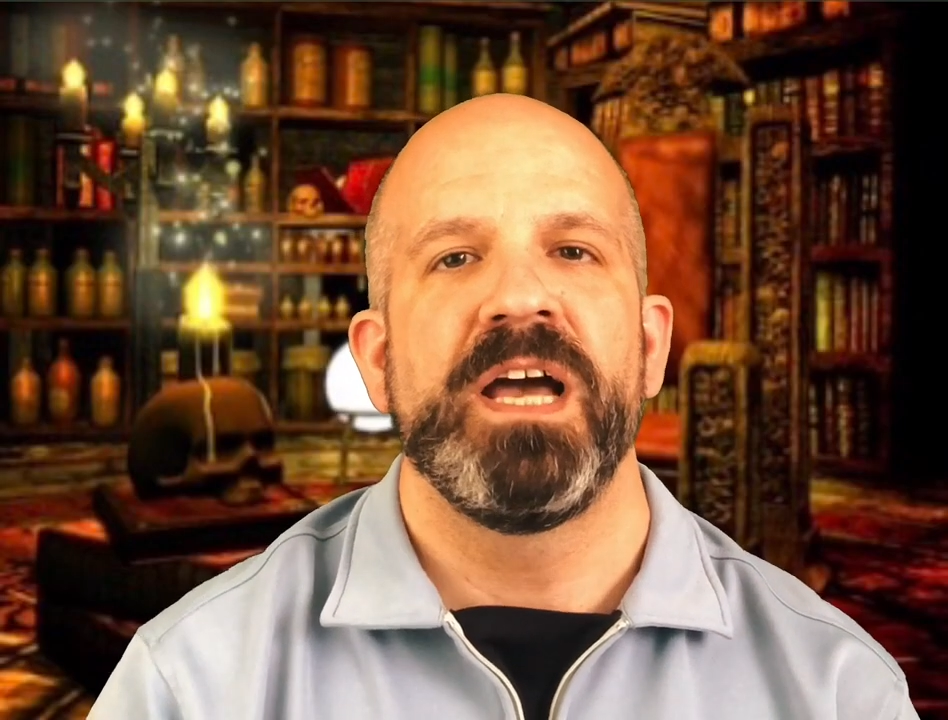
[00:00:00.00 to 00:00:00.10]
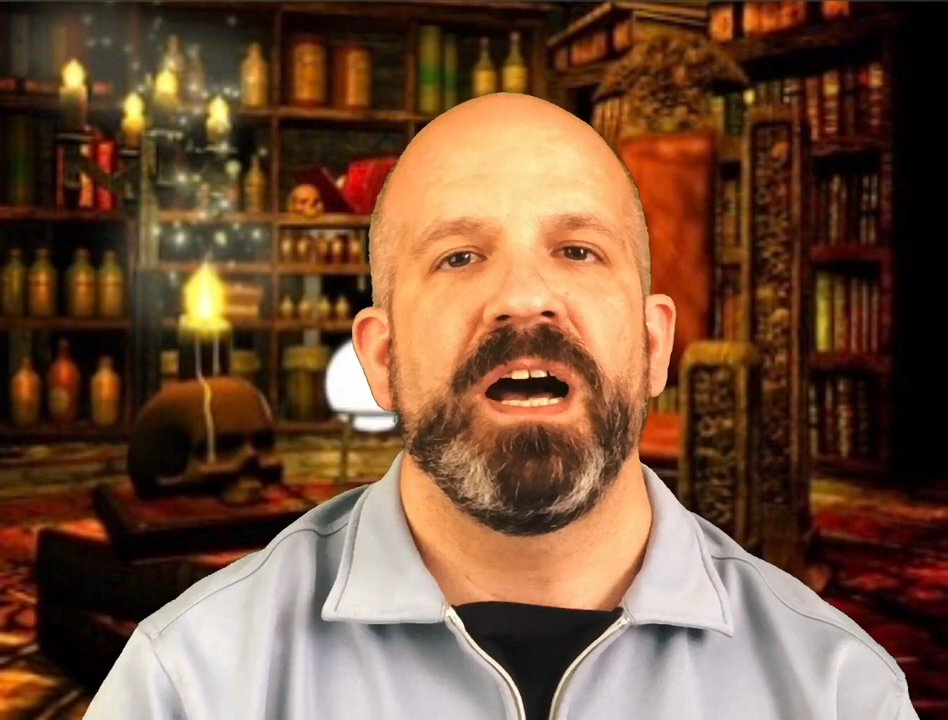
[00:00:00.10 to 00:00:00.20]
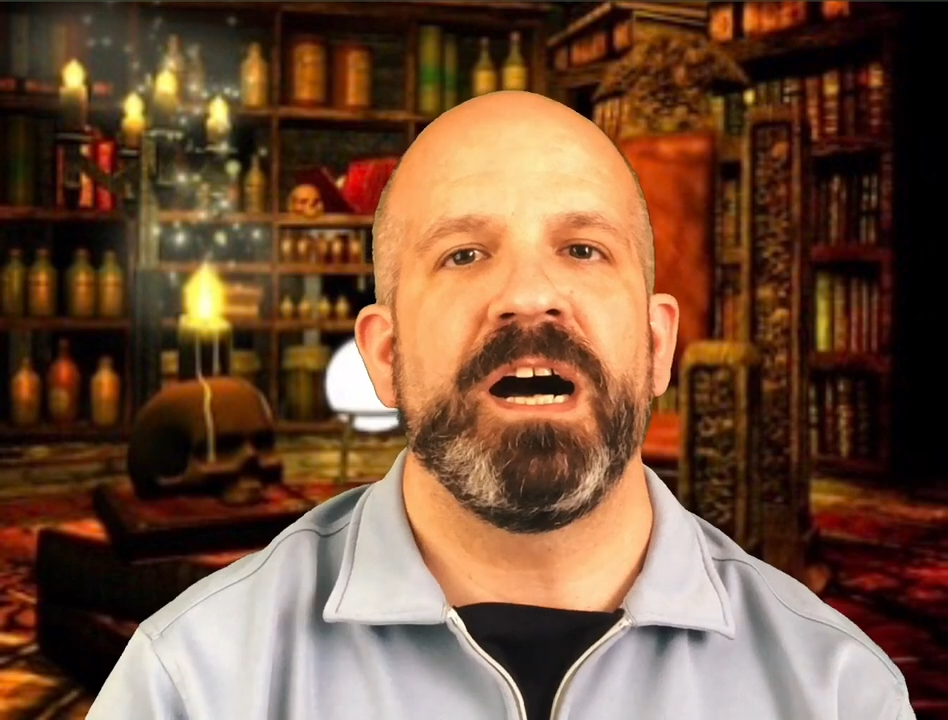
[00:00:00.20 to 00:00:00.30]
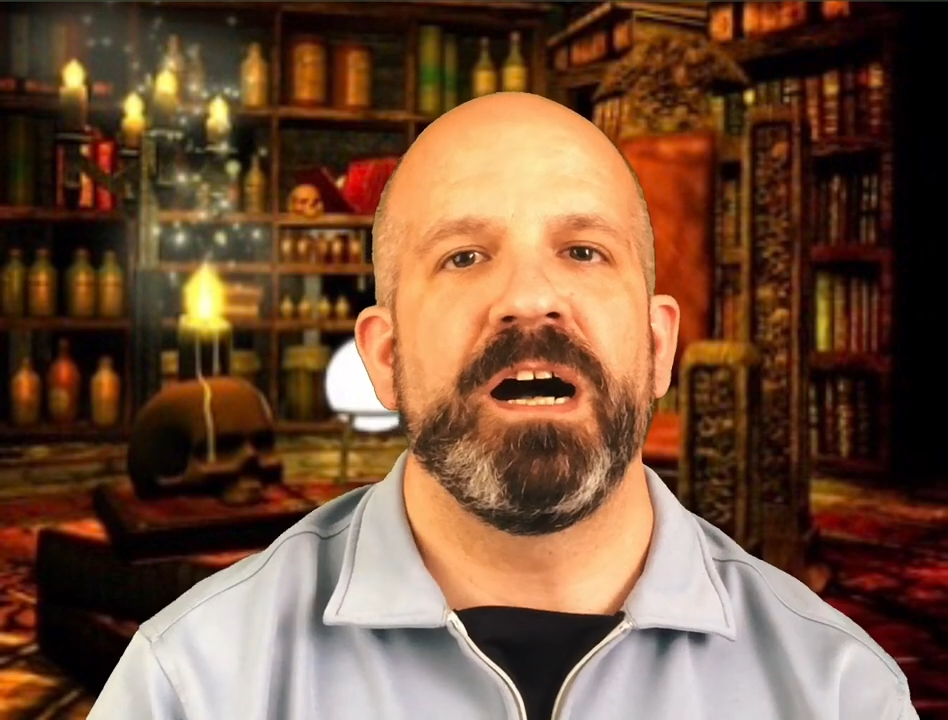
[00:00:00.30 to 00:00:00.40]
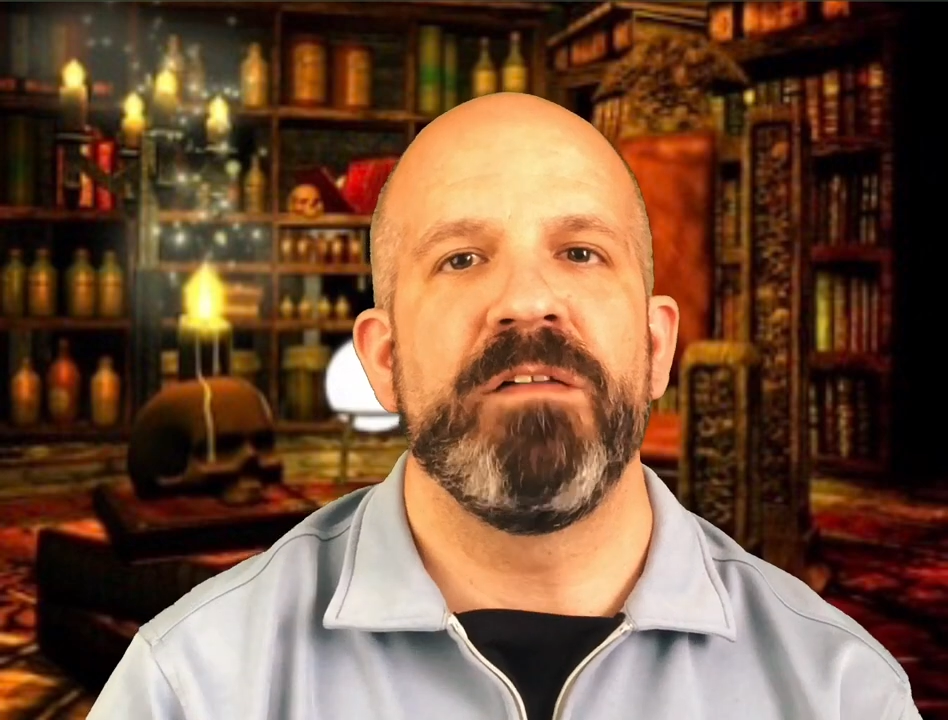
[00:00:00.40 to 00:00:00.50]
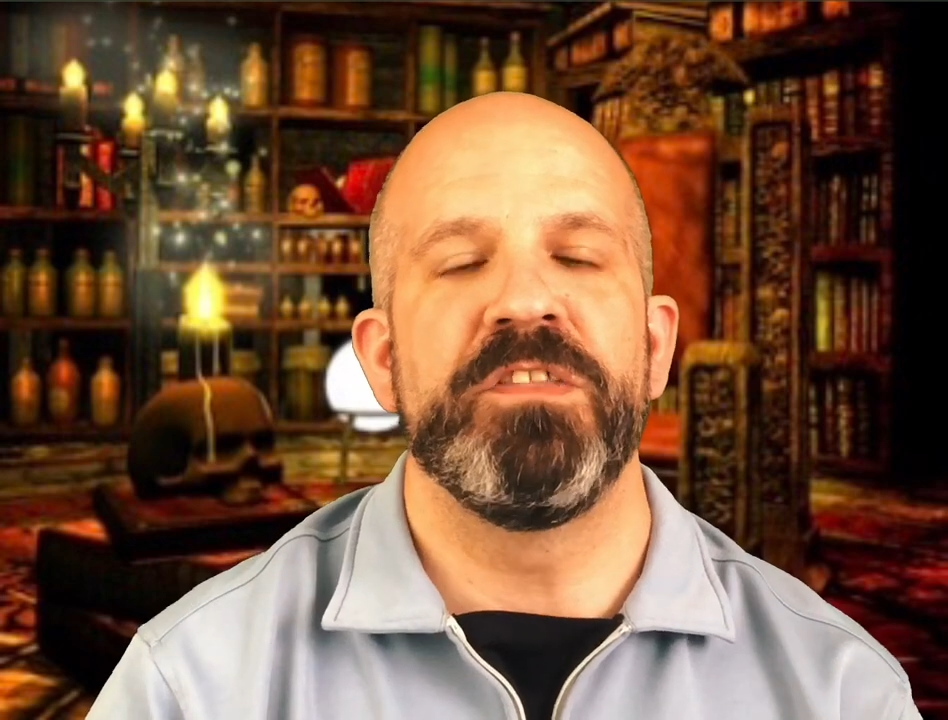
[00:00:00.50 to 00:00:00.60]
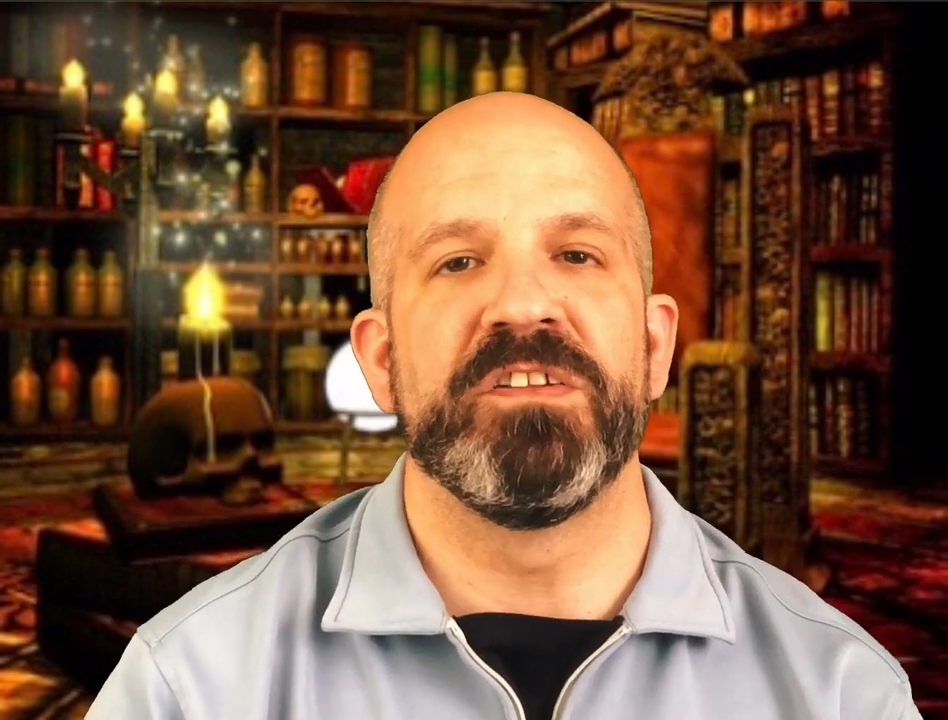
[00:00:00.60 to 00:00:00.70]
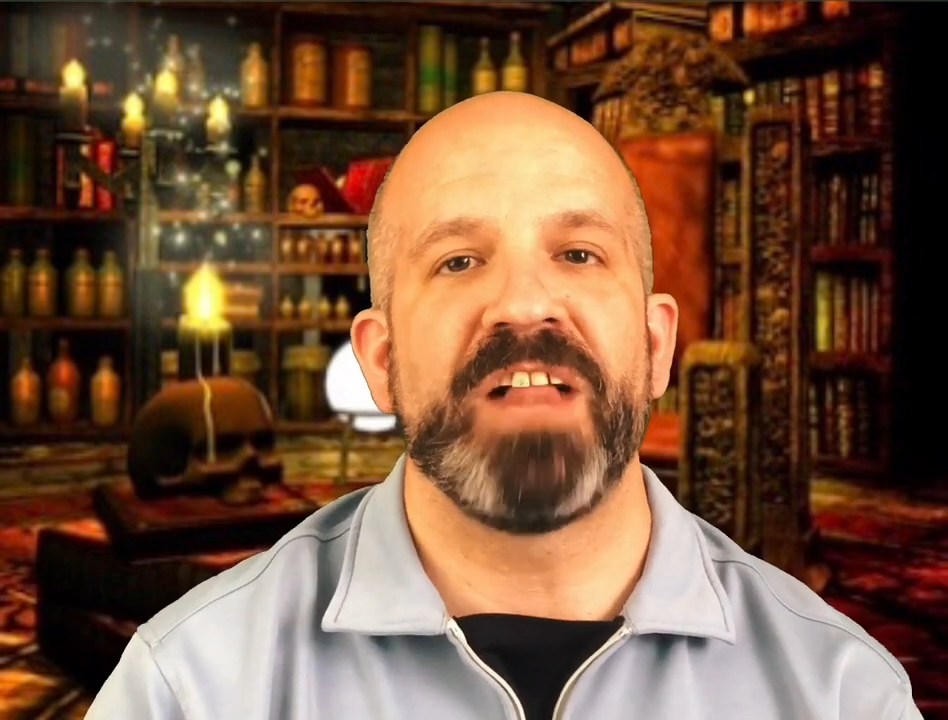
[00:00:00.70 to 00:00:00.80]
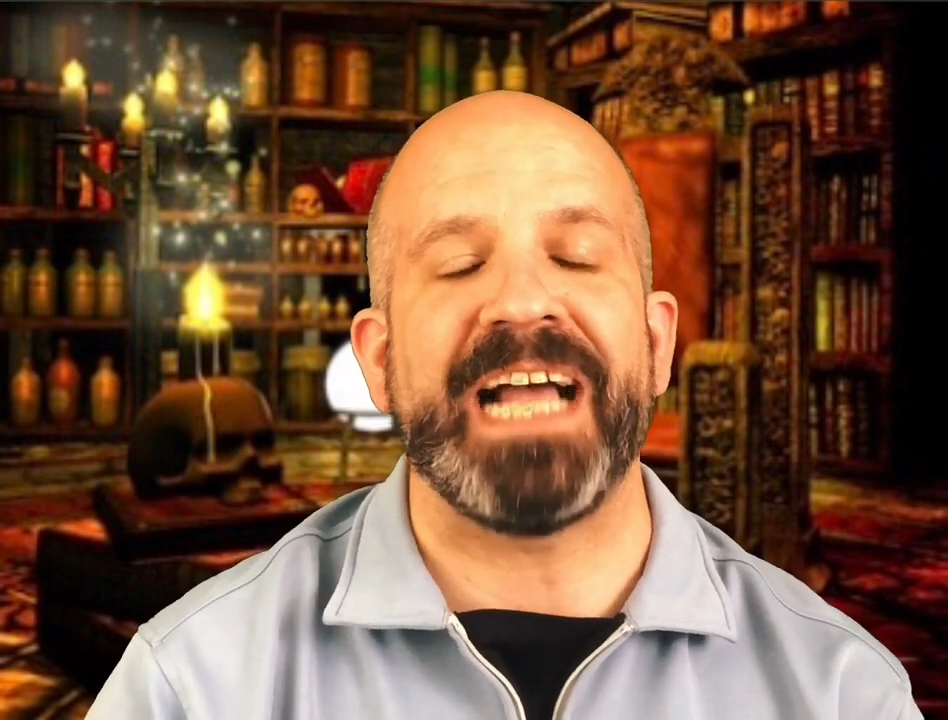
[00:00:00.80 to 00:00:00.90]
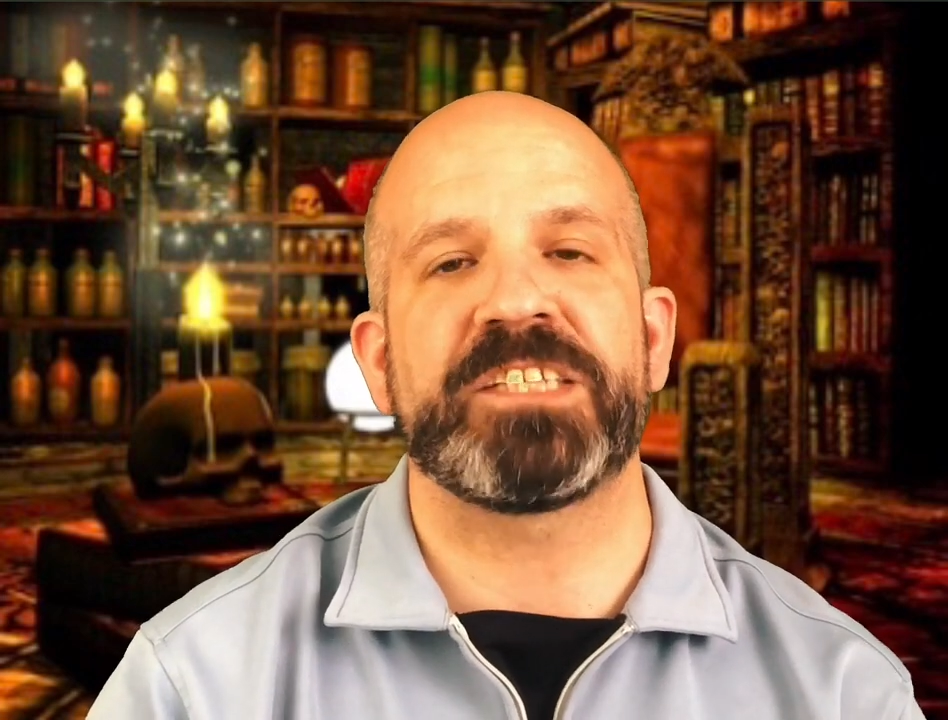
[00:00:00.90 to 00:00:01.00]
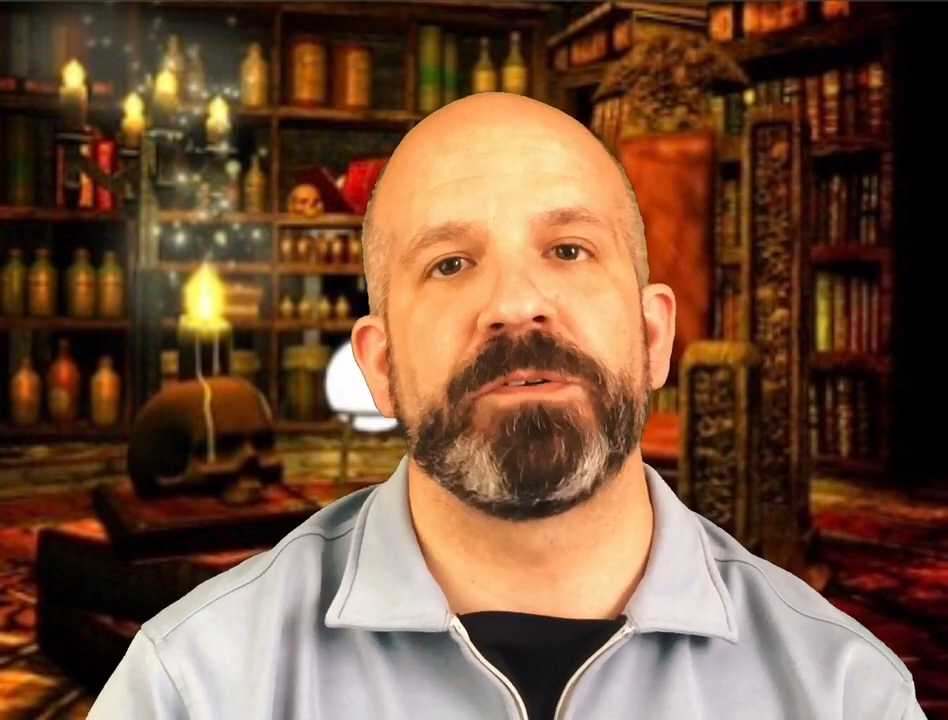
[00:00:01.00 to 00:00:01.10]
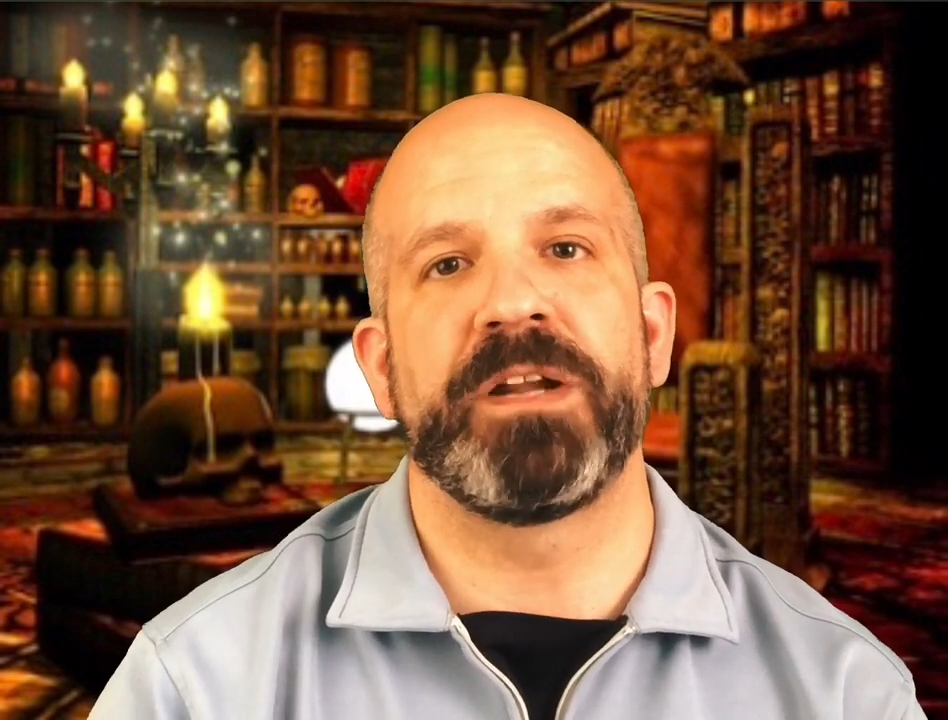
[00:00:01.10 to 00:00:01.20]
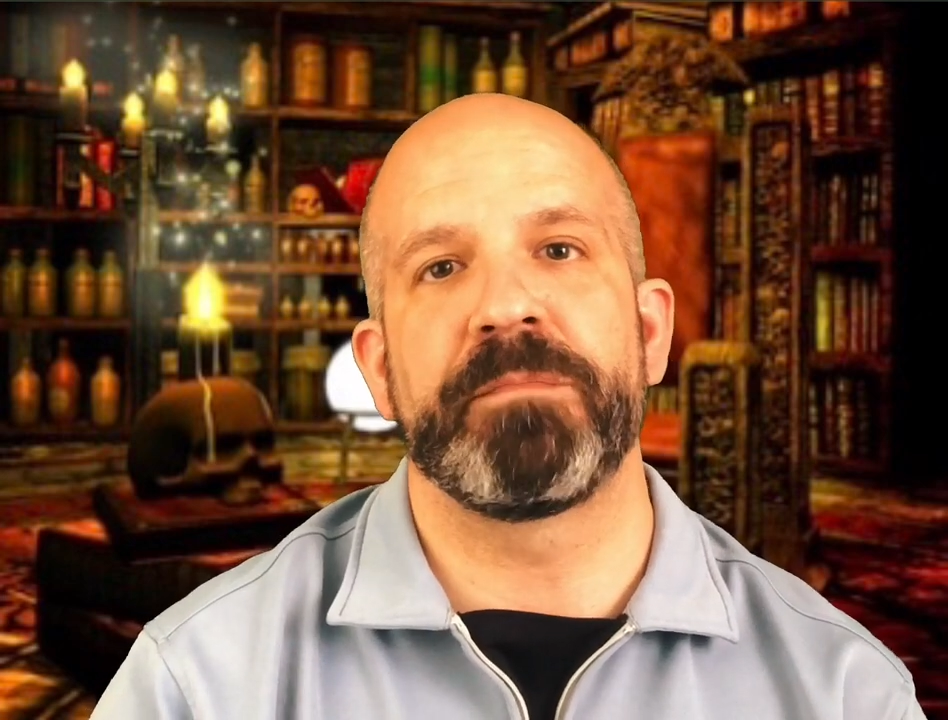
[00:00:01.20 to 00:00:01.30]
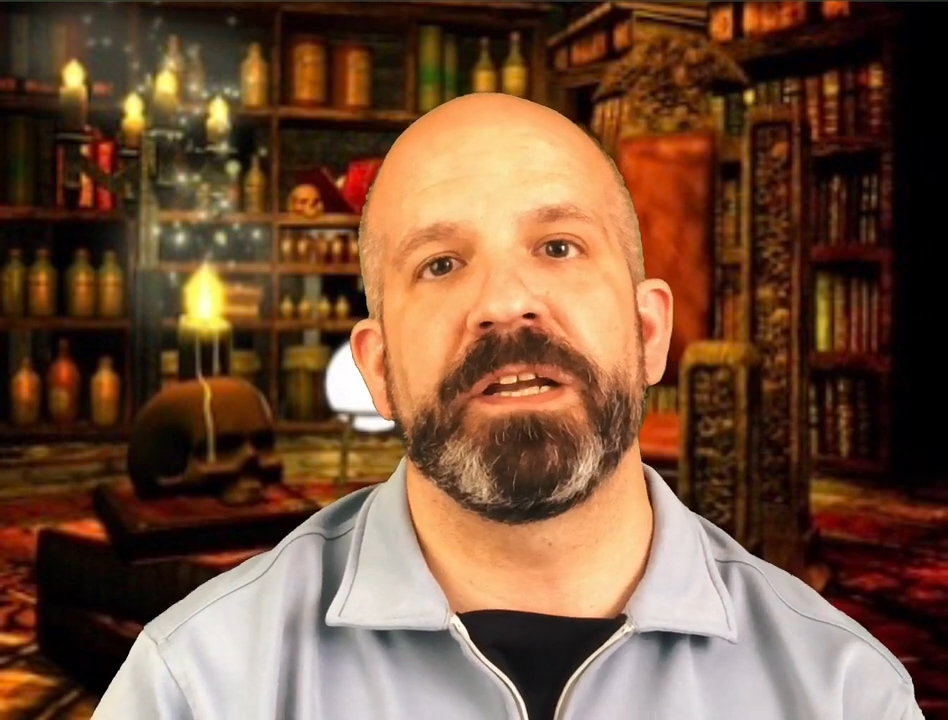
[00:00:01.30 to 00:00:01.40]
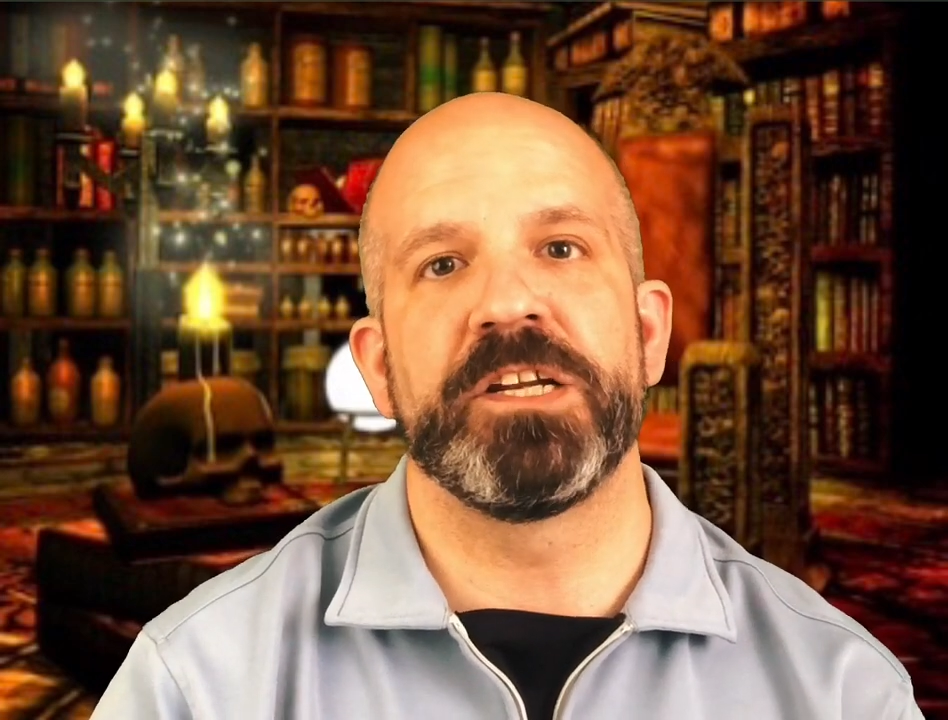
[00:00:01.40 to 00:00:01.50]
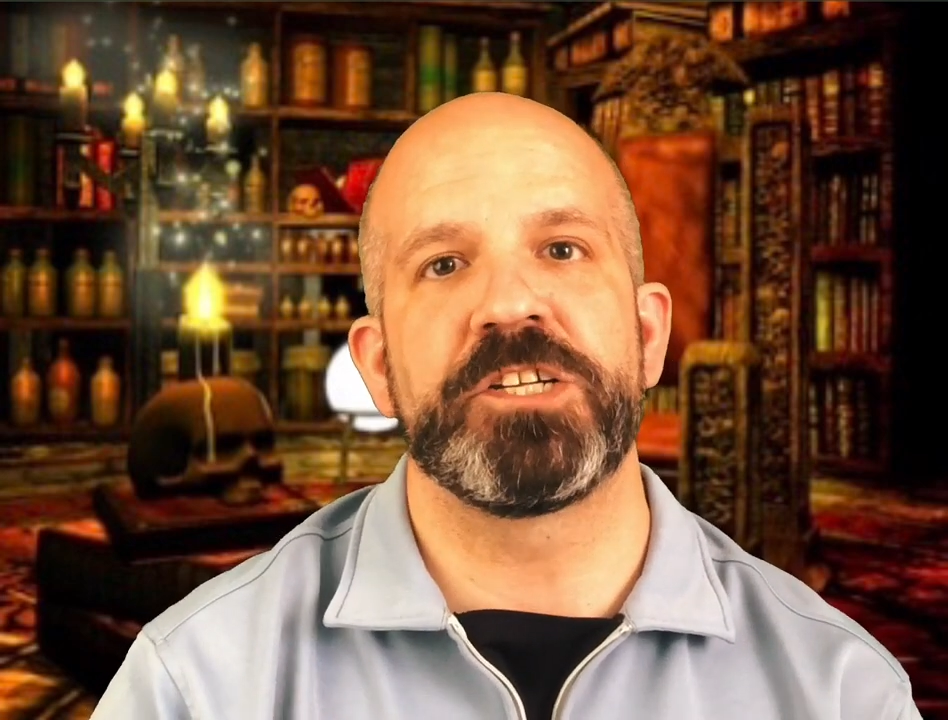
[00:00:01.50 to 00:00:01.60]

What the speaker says: The last one I'm going to